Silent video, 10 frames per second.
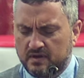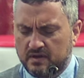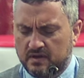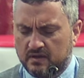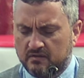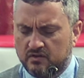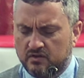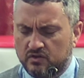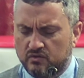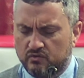and that
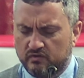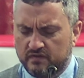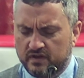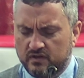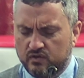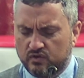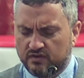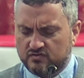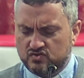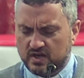you reveal your
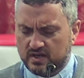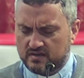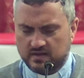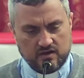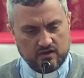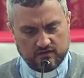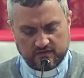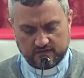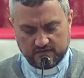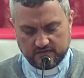strength in us.